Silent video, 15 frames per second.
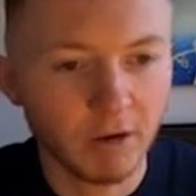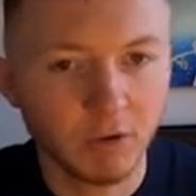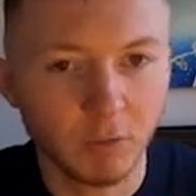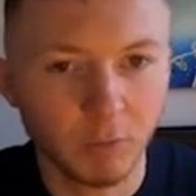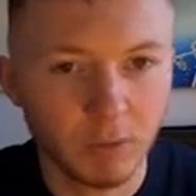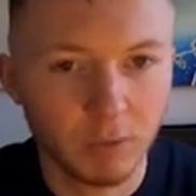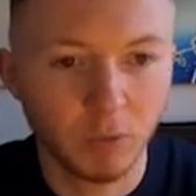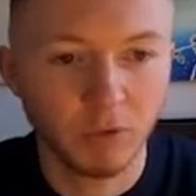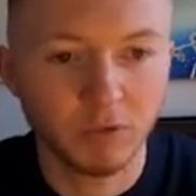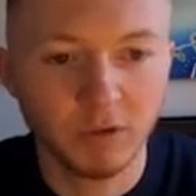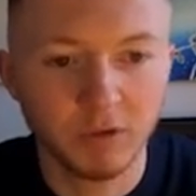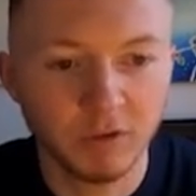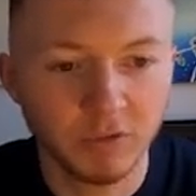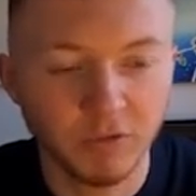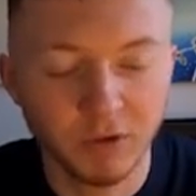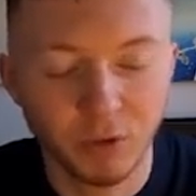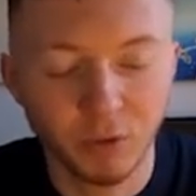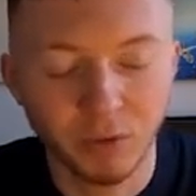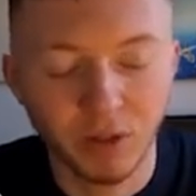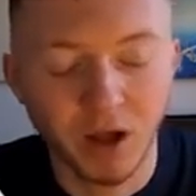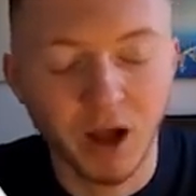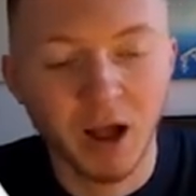We want it to feel that
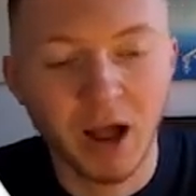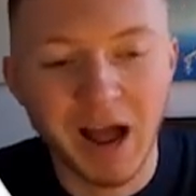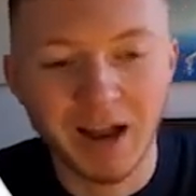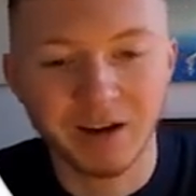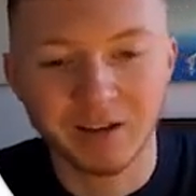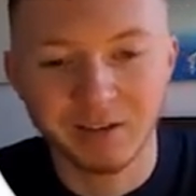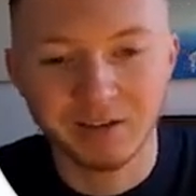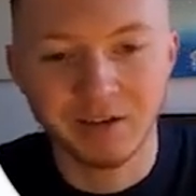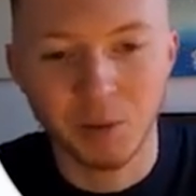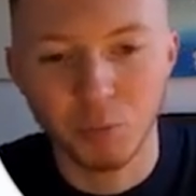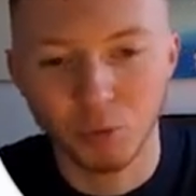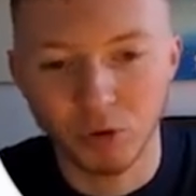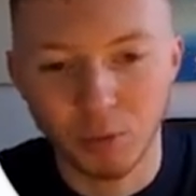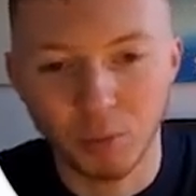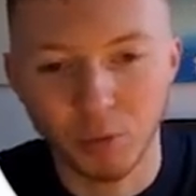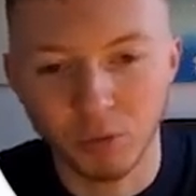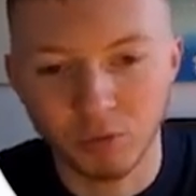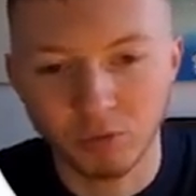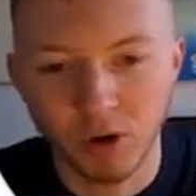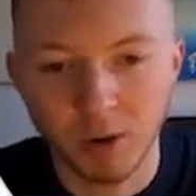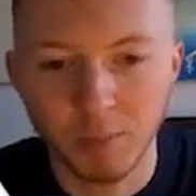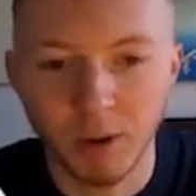our ad has stumbled up on the
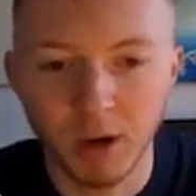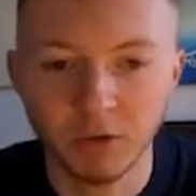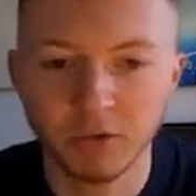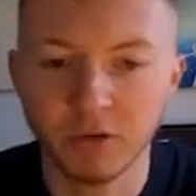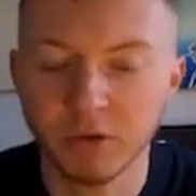right person.